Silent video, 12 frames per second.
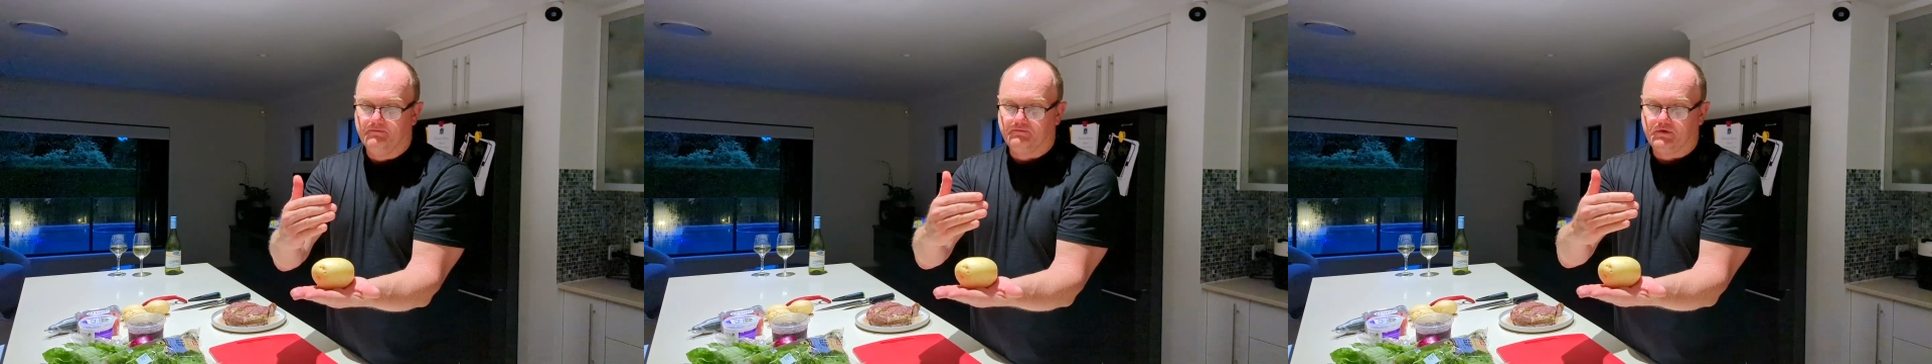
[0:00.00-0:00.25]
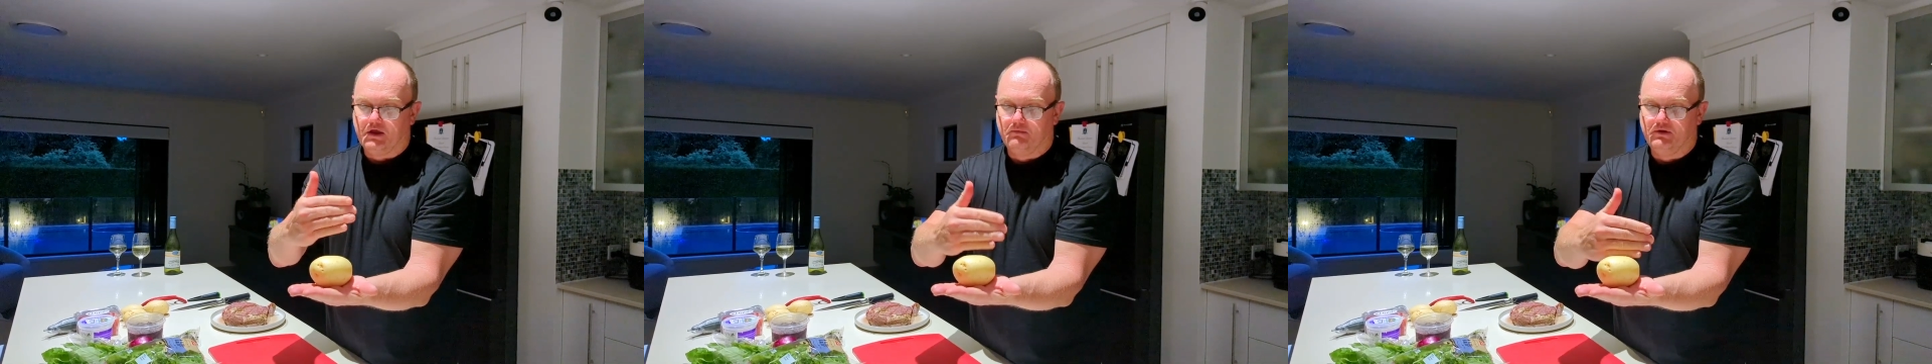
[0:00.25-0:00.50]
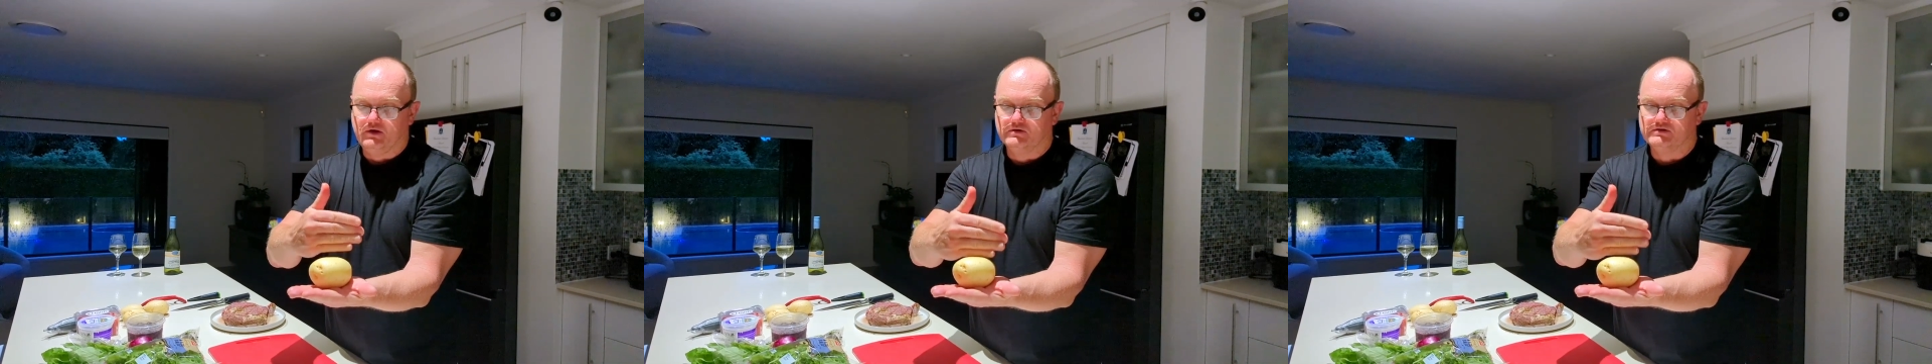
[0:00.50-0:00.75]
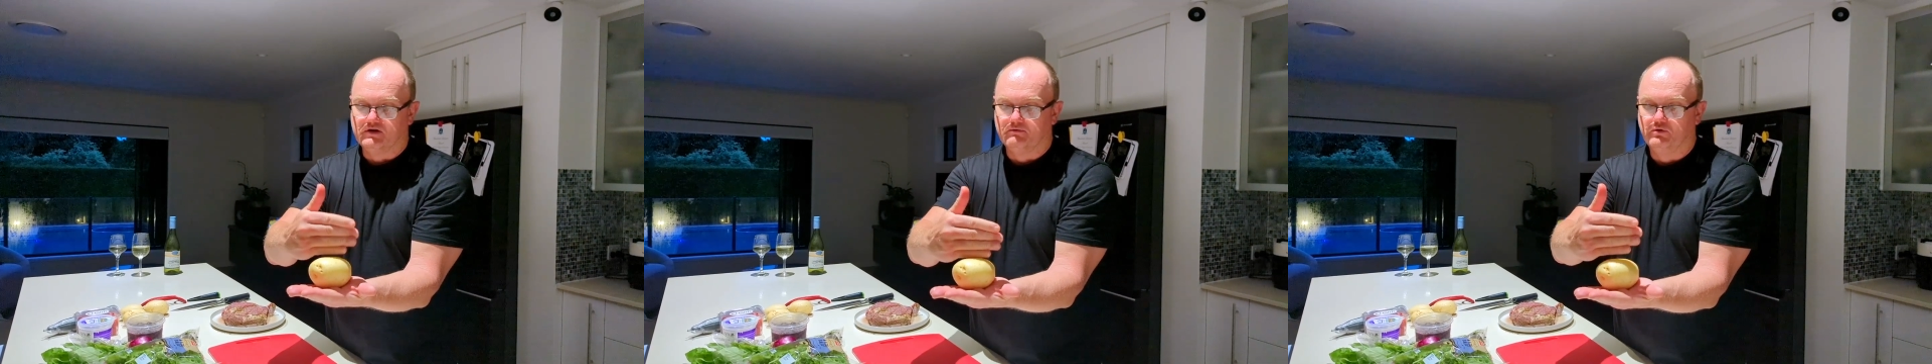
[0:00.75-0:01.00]
and because
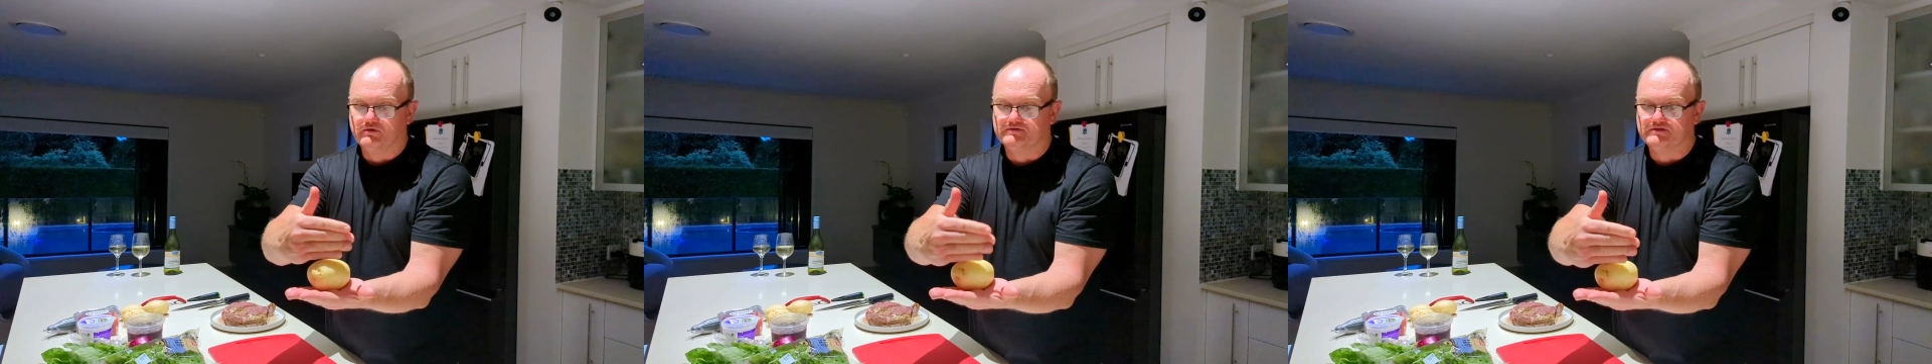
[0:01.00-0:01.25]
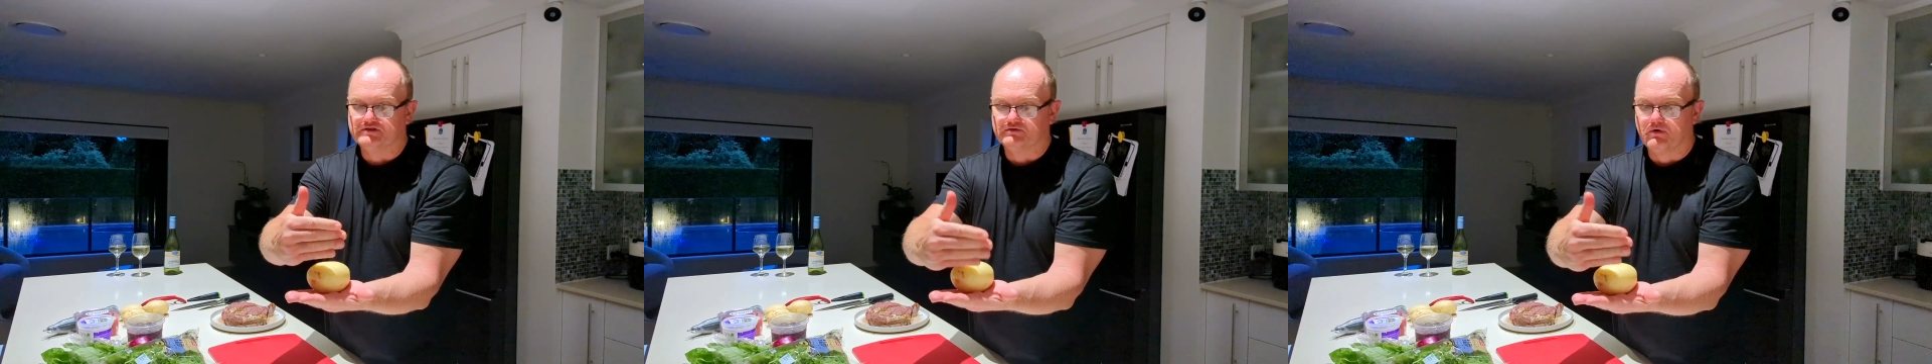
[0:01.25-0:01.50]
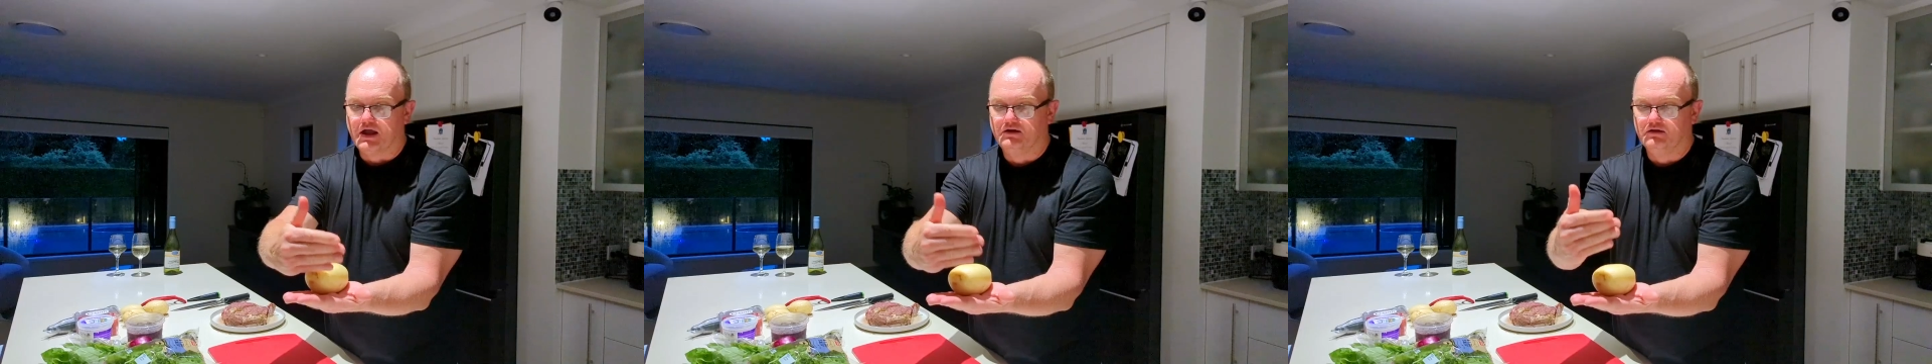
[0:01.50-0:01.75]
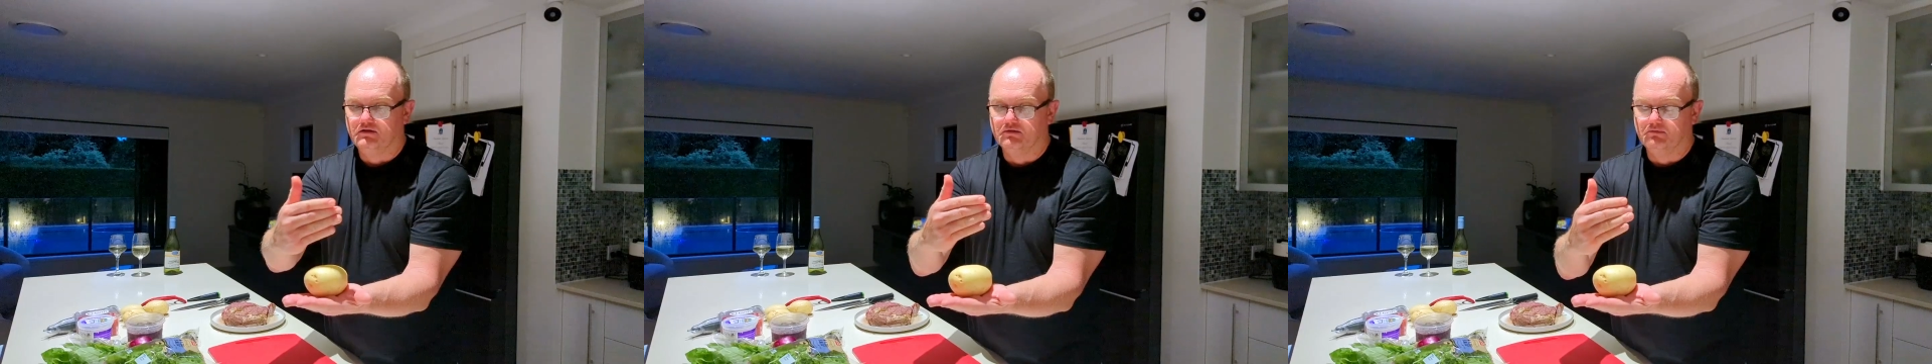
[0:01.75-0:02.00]
I would have
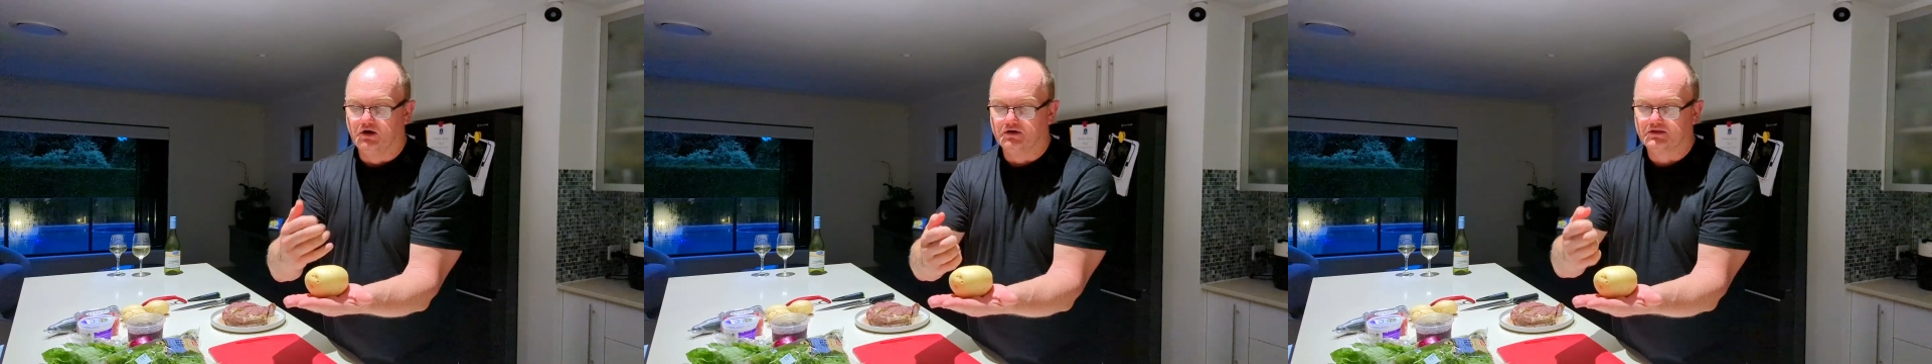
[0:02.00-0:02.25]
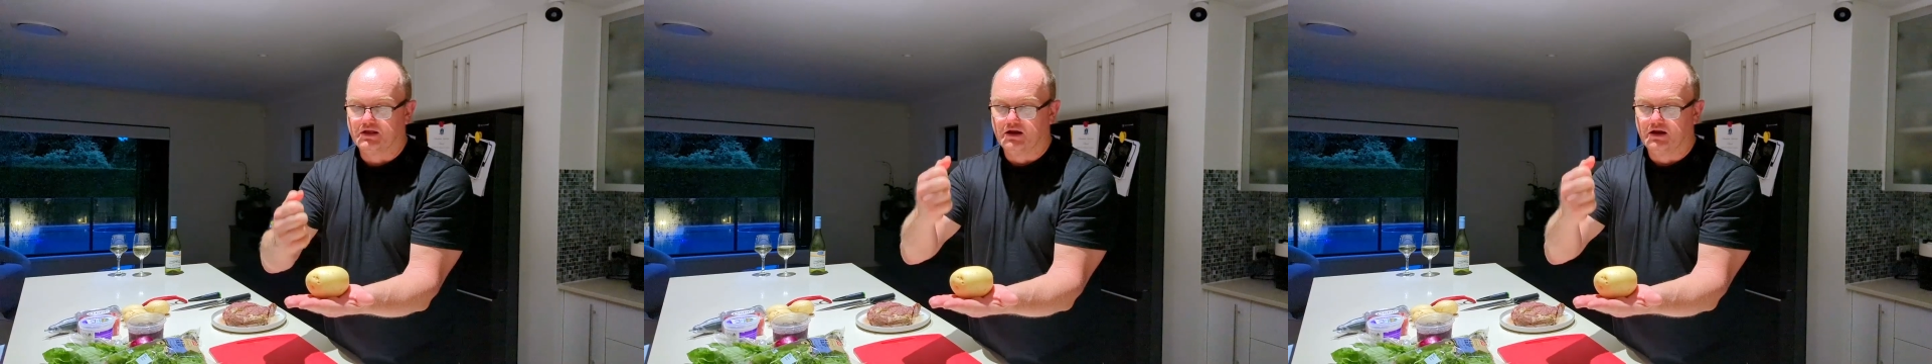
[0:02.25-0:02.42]
serrated them like that,